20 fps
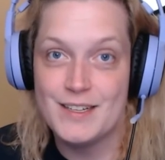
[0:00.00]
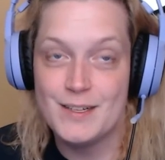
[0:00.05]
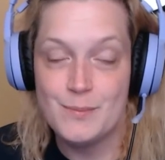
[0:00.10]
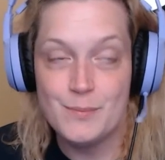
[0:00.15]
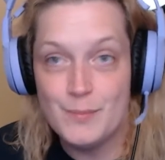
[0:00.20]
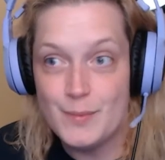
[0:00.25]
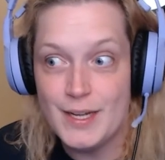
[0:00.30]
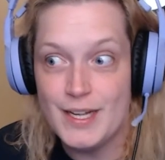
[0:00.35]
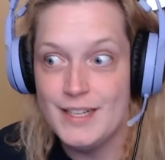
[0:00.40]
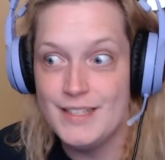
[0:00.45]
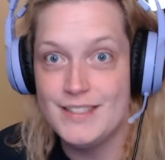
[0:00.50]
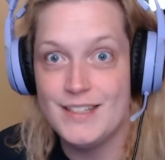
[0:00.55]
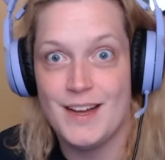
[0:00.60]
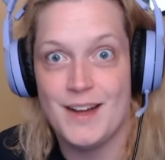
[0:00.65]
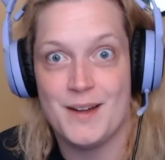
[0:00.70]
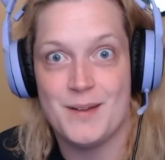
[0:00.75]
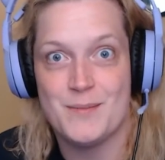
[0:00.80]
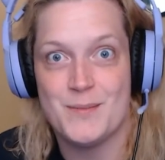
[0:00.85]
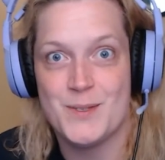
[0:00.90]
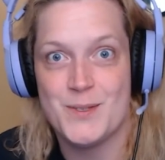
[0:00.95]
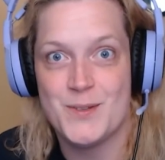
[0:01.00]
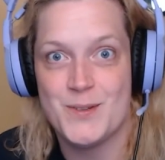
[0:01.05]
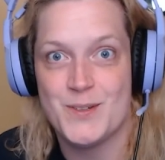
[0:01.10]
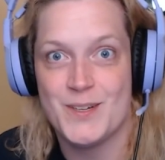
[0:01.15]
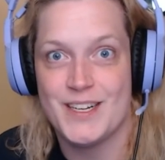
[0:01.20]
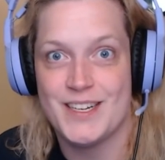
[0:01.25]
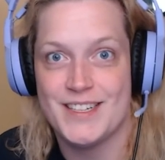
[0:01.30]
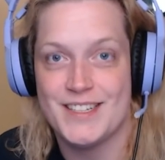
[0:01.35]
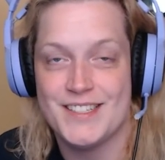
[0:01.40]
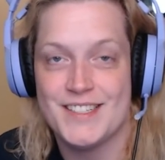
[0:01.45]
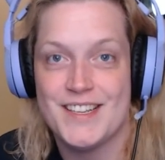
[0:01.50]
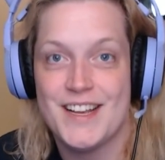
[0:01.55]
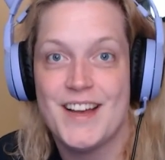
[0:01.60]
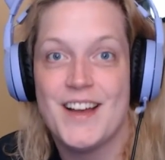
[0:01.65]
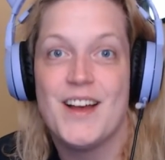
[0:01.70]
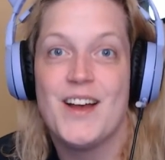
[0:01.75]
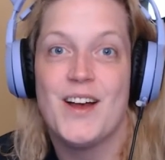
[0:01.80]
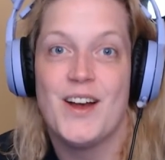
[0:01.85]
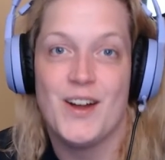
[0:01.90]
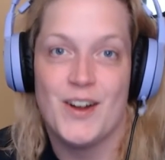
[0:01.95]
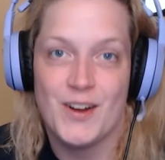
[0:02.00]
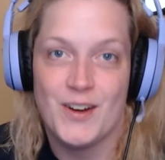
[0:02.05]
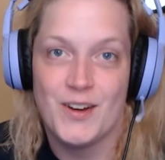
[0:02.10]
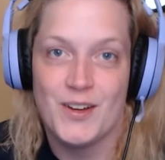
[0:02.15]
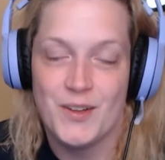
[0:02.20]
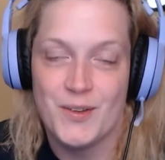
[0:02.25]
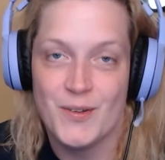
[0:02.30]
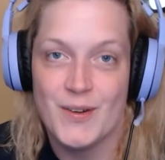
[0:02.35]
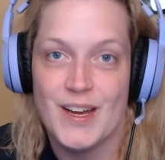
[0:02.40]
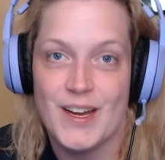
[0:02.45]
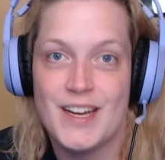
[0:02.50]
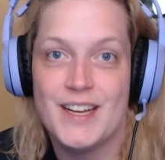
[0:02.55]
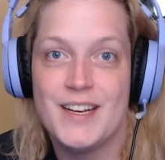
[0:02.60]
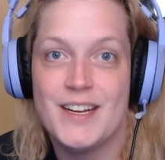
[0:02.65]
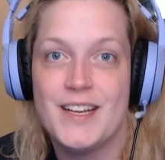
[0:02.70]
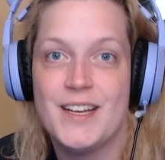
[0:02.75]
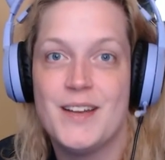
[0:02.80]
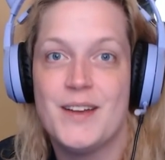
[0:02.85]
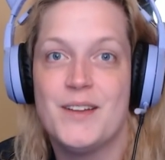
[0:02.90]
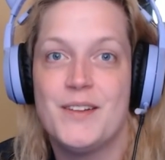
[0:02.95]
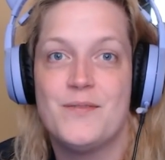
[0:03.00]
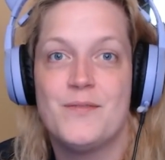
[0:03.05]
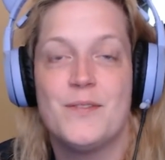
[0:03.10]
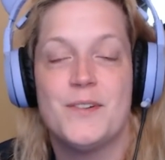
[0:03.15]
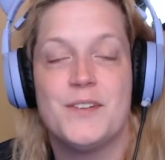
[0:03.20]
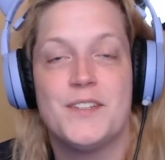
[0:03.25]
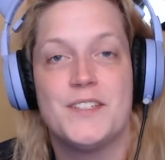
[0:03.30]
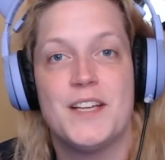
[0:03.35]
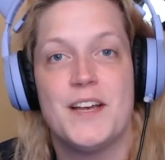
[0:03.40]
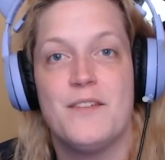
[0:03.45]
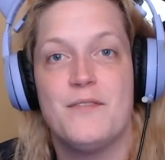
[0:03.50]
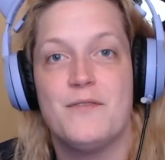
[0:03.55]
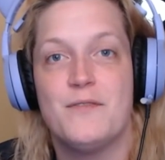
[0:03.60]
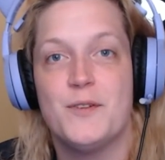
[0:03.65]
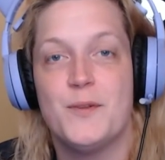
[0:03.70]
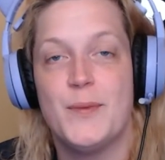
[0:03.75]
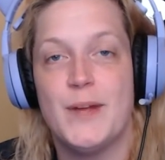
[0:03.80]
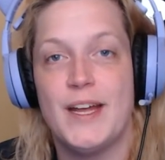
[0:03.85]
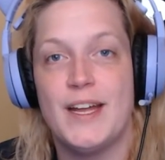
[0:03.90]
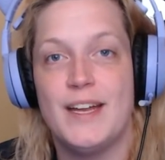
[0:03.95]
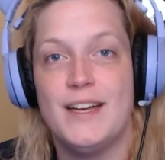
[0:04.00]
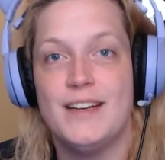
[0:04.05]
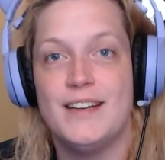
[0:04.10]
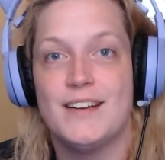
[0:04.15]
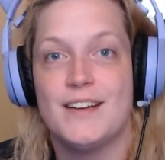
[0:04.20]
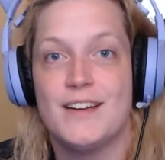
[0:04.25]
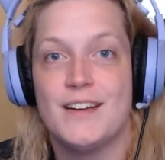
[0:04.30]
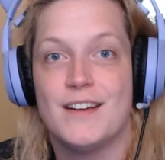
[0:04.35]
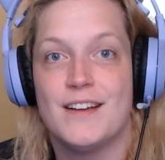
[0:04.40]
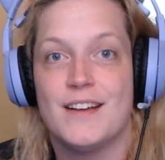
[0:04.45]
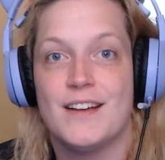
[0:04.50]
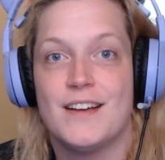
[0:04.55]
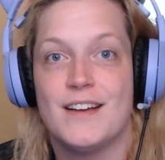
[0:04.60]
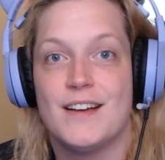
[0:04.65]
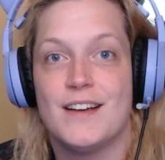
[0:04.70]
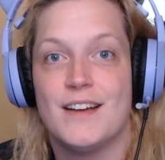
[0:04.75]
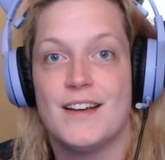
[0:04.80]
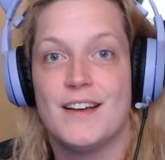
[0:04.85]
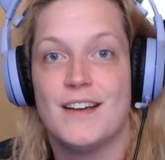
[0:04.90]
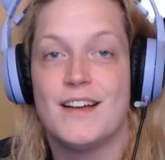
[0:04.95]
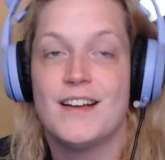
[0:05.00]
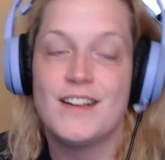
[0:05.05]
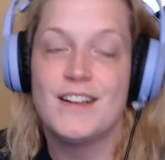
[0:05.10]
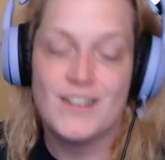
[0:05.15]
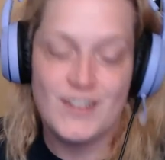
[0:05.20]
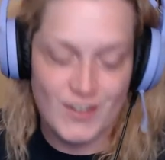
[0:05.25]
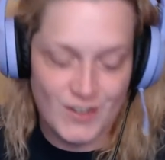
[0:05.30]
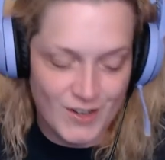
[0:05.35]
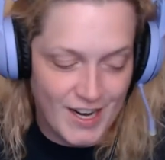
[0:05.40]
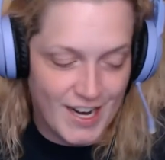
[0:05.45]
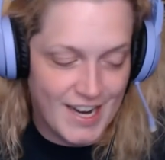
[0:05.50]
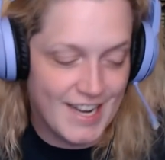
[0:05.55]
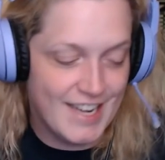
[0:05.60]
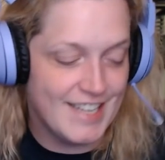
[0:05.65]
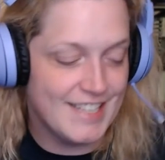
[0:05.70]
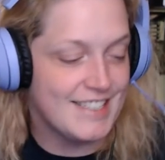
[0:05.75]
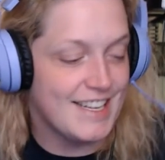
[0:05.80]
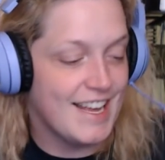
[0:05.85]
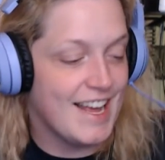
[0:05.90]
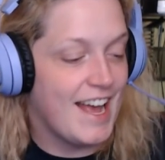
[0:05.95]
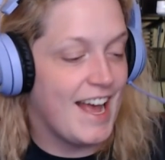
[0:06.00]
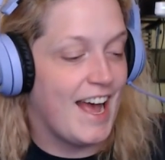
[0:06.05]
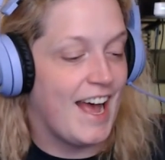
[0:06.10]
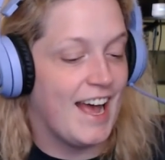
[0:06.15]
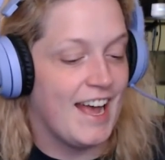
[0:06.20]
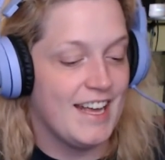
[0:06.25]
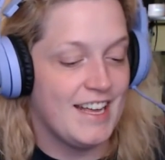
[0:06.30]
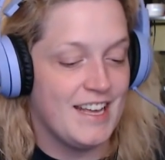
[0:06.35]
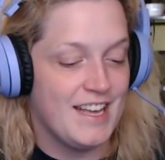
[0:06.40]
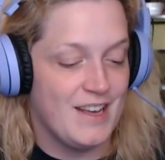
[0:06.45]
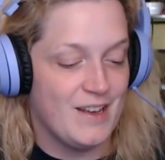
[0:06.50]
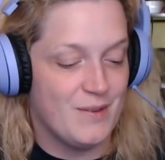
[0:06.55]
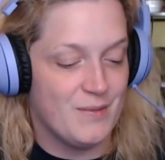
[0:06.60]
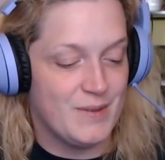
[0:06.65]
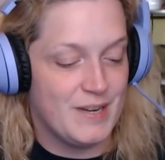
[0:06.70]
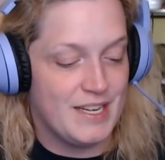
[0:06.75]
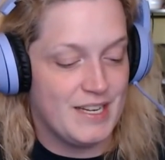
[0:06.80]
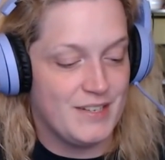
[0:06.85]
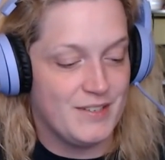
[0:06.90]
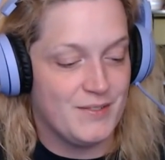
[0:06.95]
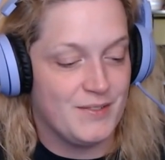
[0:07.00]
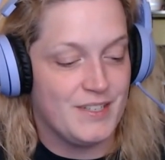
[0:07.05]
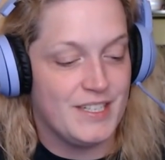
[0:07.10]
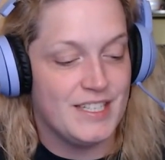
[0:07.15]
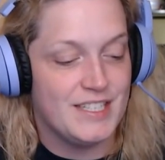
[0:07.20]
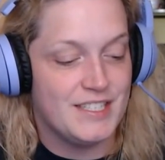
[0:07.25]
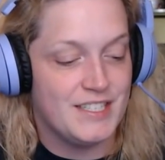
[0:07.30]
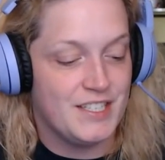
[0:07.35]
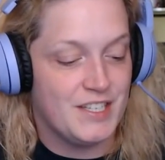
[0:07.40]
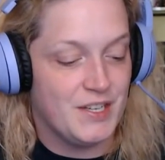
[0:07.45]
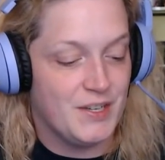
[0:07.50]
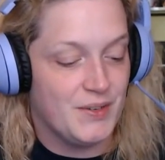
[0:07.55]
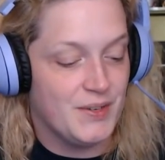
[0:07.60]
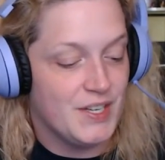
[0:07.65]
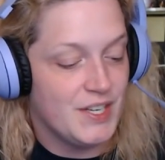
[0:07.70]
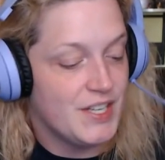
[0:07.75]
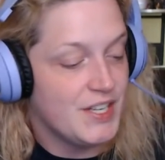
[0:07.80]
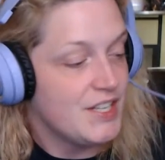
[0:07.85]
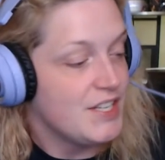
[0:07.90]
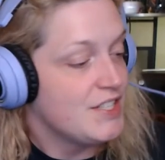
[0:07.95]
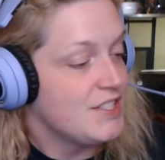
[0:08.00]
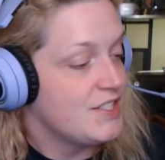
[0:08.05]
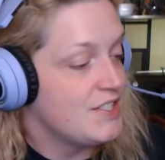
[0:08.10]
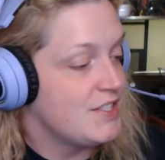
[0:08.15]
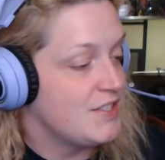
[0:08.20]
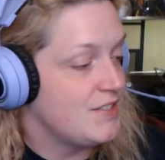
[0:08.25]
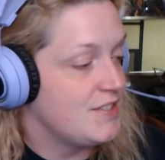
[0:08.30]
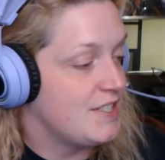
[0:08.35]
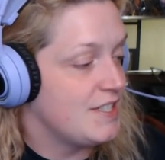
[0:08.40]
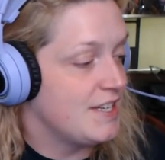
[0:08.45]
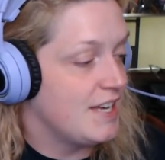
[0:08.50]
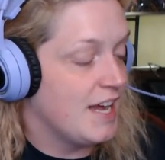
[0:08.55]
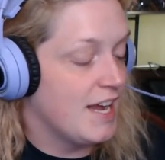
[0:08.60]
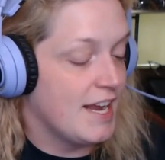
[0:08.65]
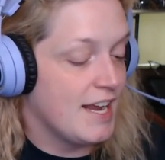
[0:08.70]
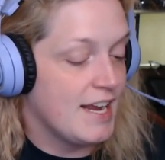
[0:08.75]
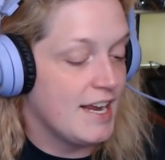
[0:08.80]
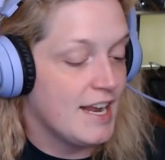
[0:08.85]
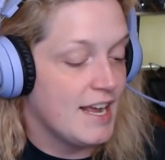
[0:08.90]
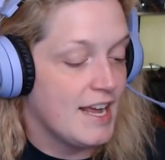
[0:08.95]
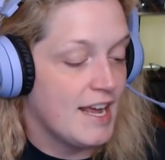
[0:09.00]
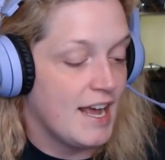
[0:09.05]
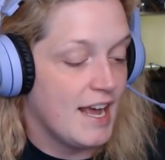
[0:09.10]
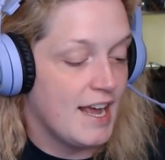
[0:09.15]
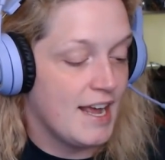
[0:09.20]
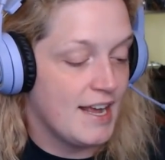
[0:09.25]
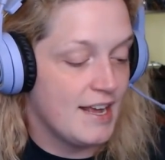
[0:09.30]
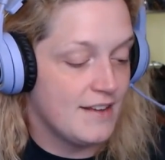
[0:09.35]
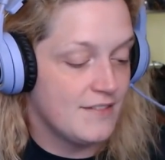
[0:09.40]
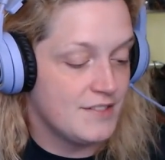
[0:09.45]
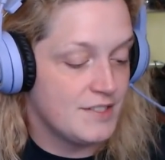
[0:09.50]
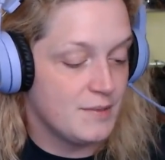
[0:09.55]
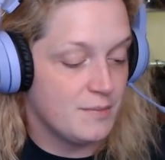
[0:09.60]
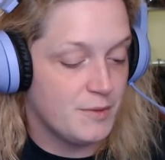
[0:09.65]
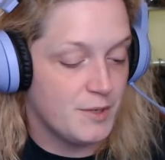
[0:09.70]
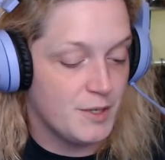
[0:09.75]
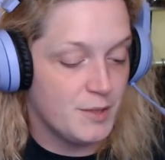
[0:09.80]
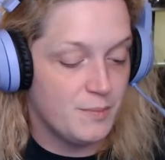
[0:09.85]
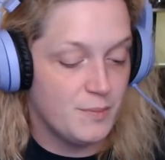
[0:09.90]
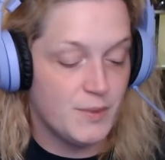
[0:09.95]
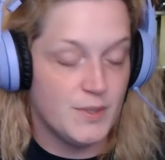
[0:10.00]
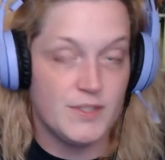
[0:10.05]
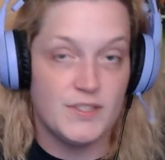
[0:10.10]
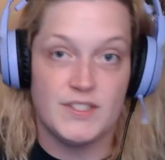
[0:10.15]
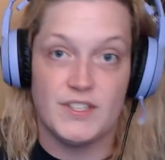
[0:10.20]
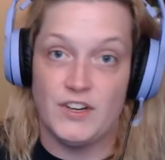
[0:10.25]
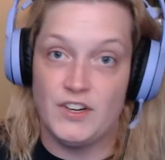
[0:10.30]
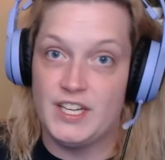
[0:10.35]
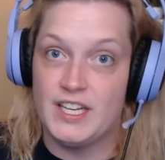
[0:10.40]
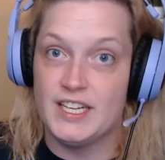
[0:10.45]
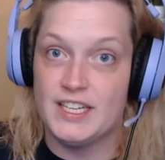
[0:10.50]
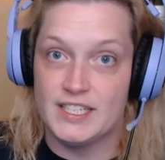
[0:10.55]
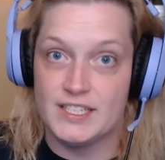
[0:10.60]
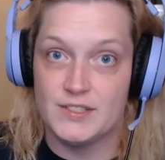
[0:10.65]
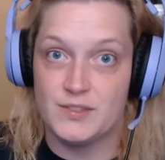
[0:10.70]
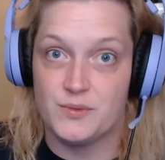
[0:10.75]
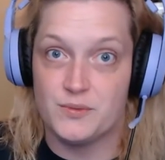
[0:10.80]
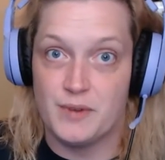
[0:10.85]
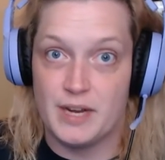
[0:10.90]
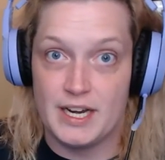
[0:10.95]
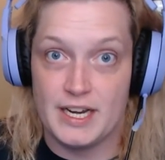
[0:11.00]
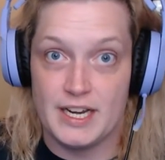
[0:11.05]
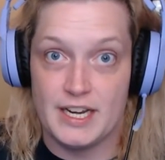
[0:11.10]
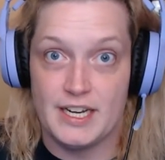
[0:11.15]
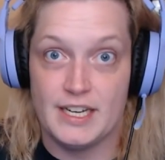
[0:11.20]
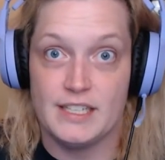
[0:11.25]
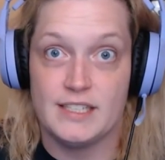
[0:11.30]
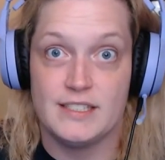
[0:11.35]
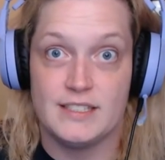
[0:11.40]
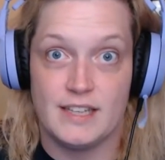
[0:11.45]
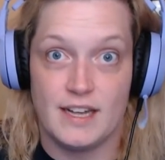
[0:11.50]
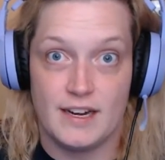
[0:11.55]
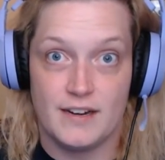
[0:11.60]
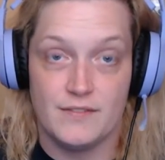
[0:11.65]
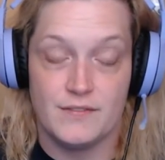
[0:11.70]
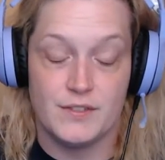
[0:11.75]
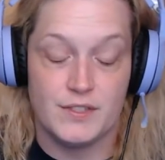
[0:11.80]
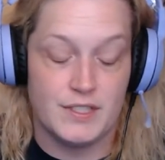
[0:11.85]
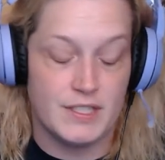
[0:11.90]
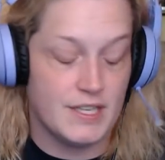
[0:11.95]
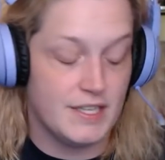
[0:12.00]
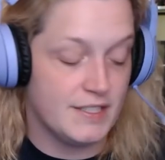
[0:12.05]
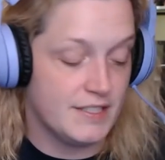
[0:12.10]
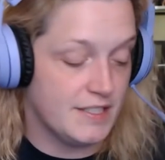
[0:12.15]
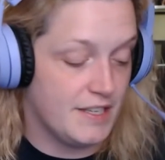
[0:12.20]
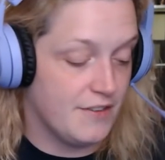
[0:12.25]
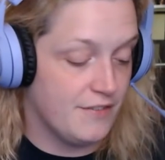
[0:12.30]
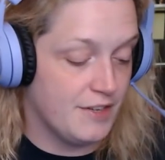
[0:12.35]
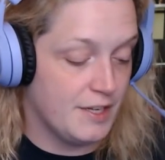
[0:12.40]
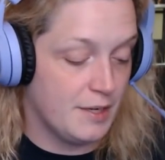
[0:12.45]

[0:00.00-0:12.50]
Bedtime stories. Are you ready to get set for bed? Great. I can't wait to read to you. So tonight, I have some good books that are getting us ready and excited for Thanksgiving.